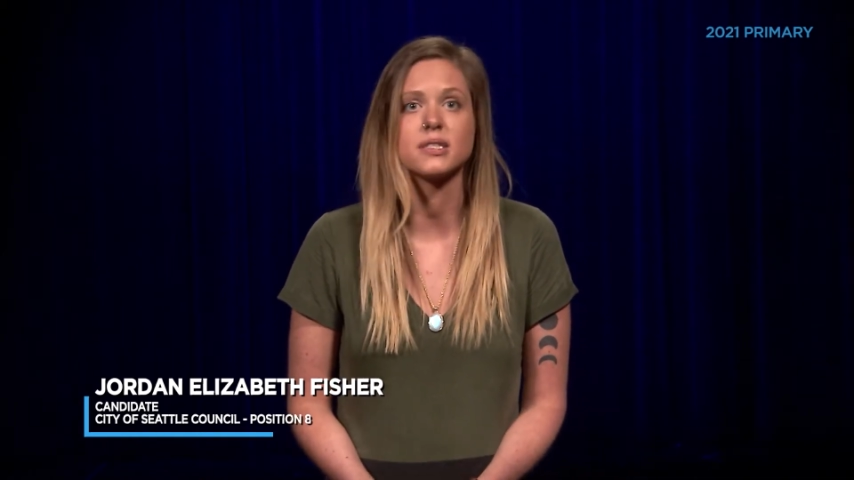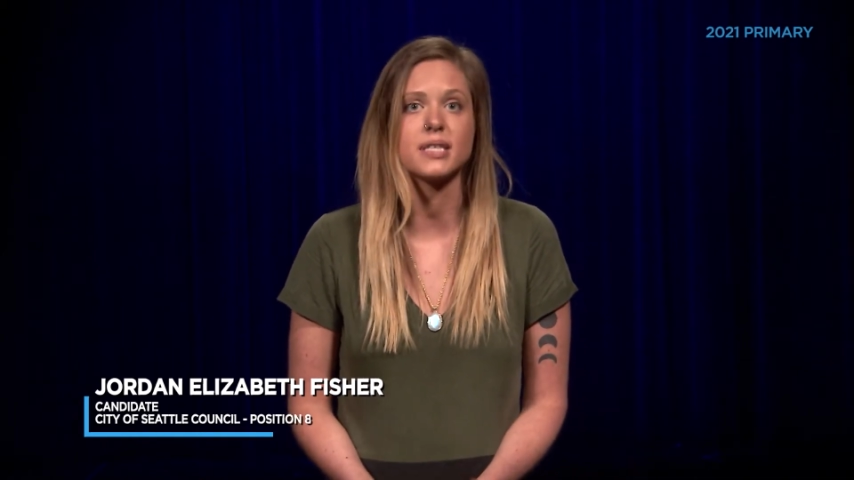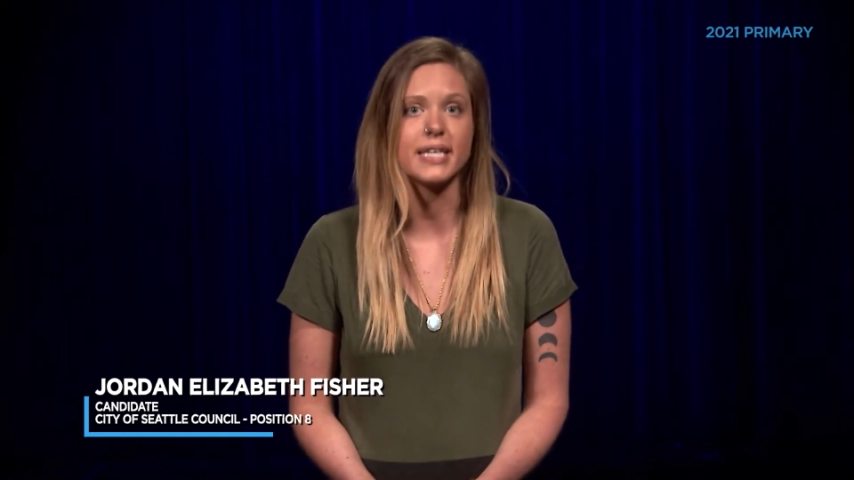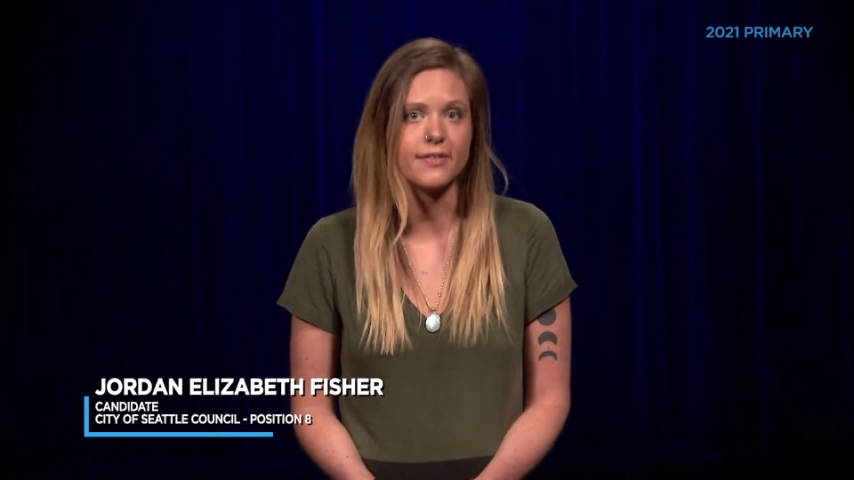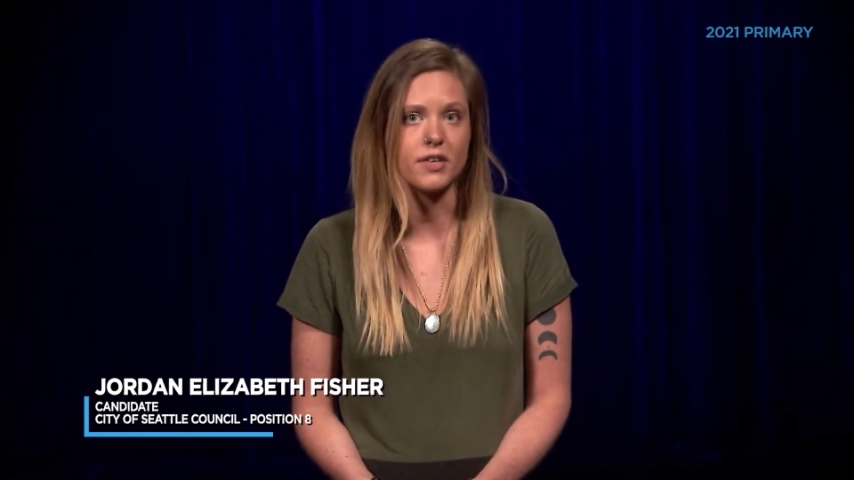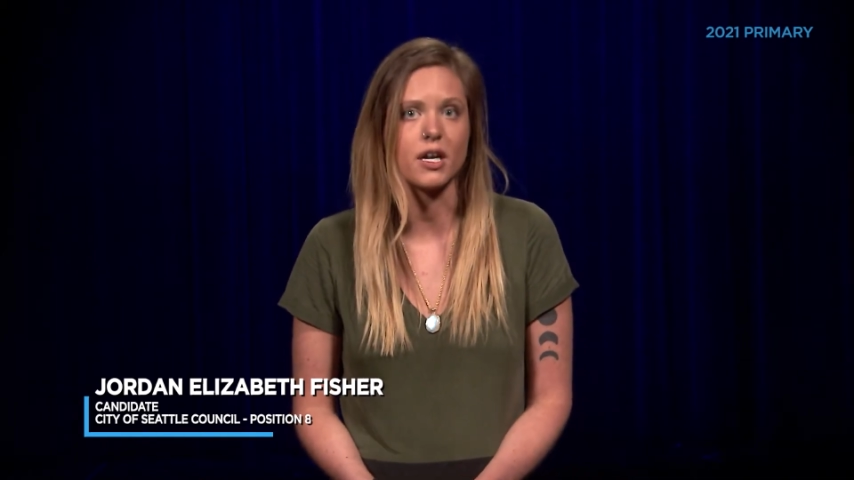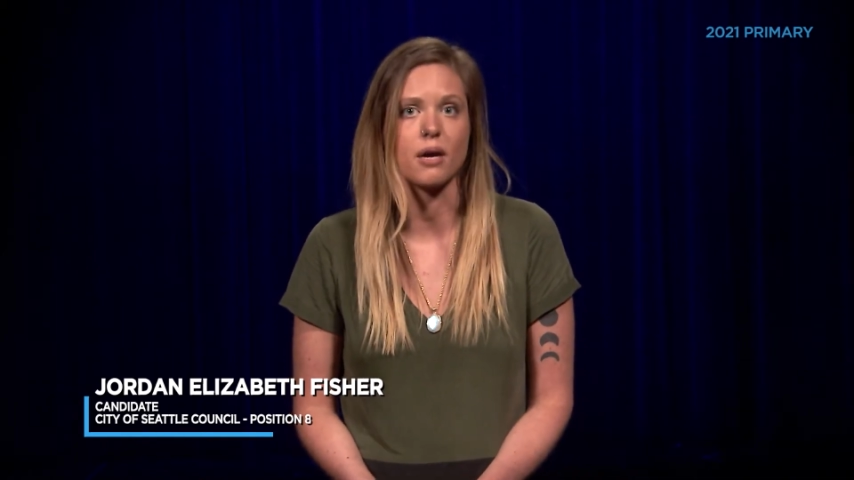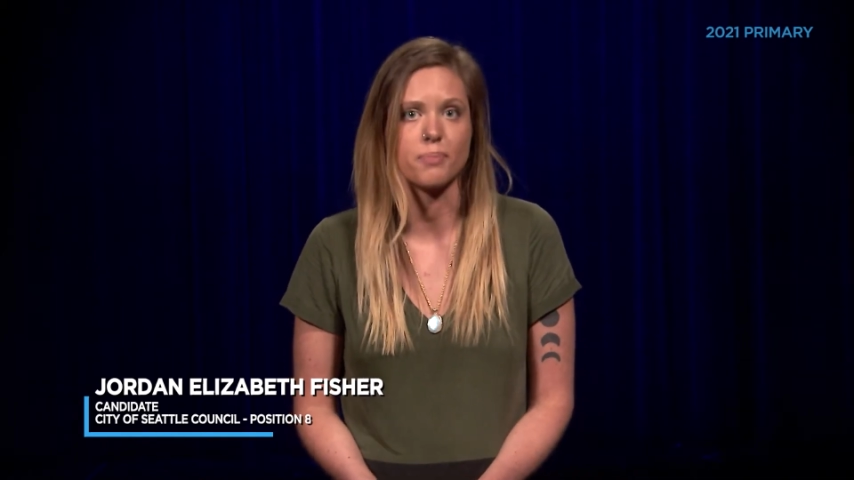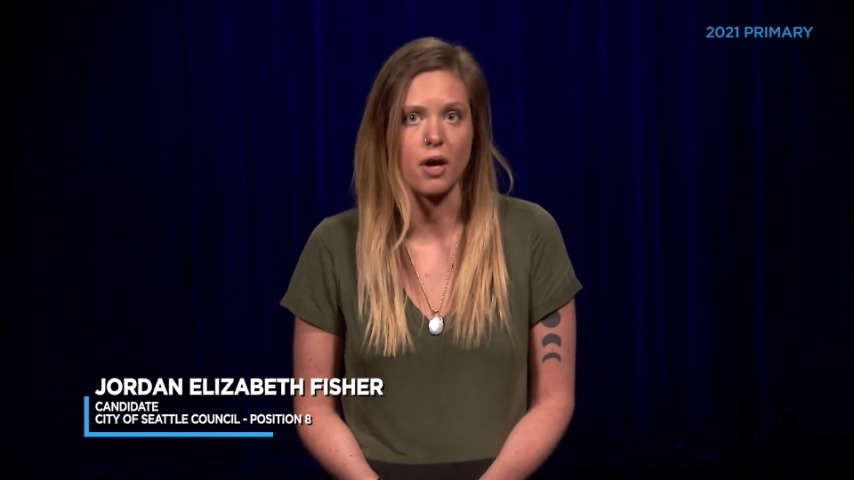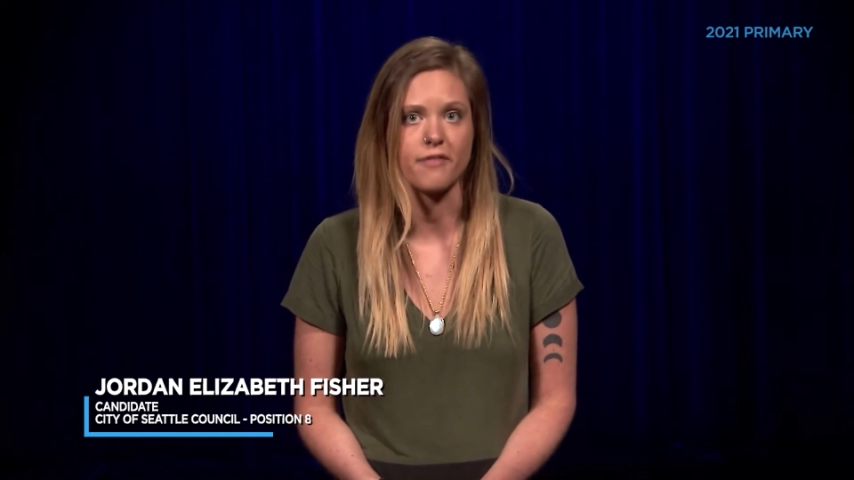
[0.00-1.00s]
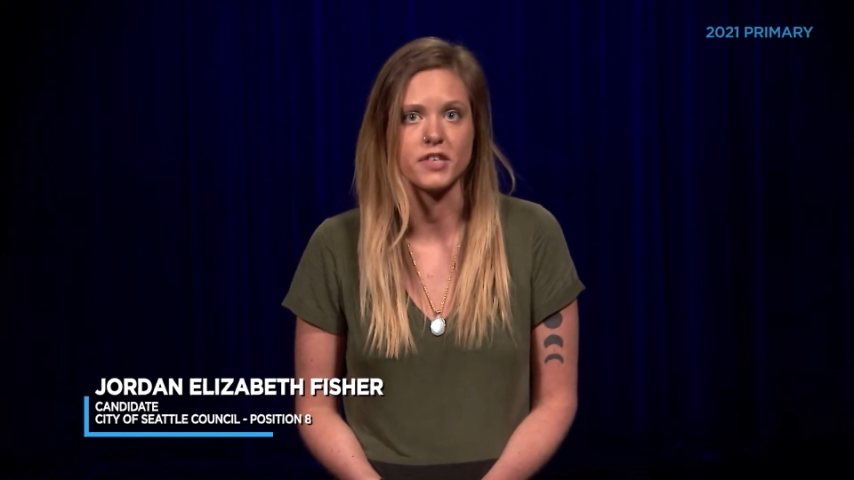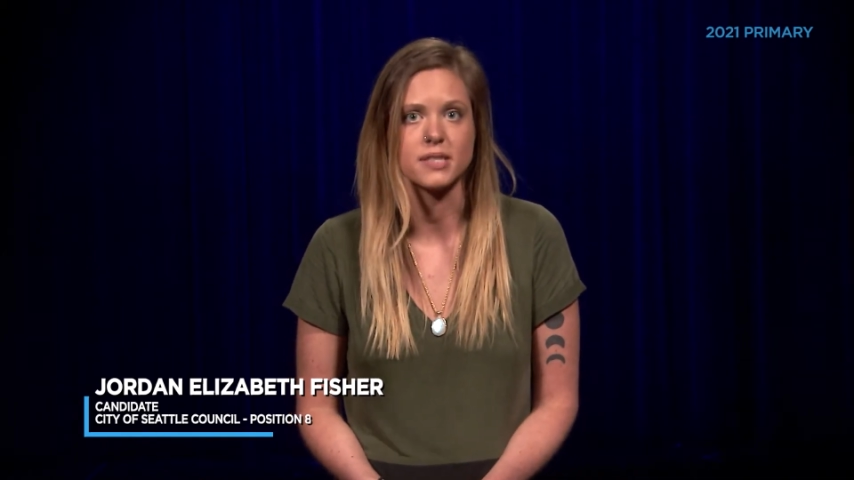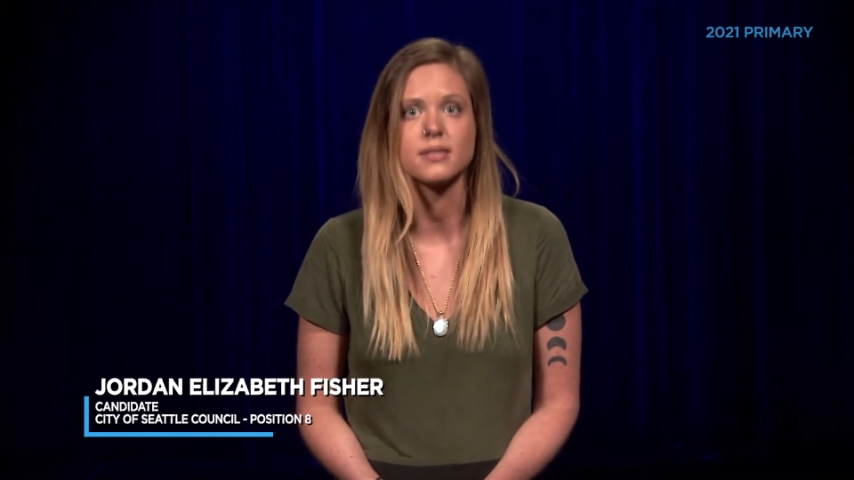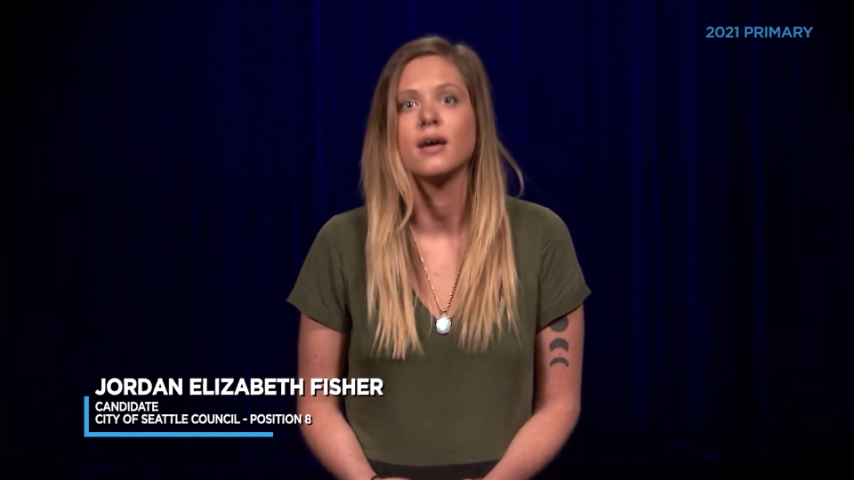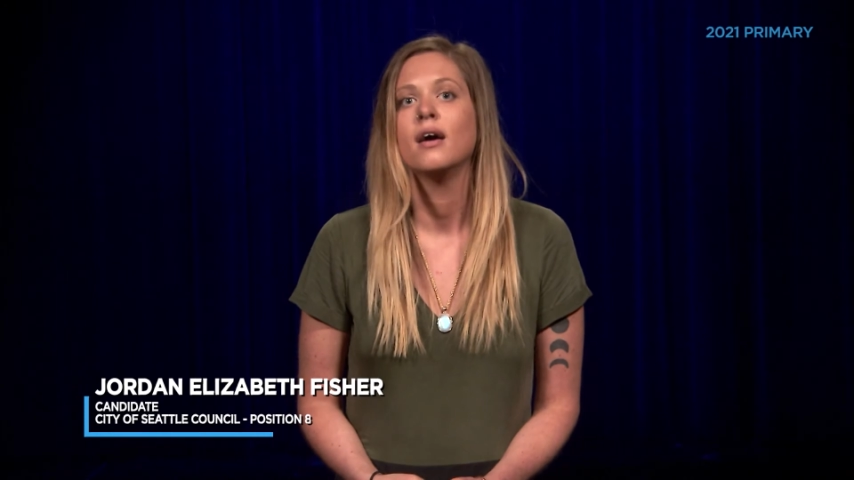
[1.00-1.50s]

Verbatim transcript: and even nonprofits.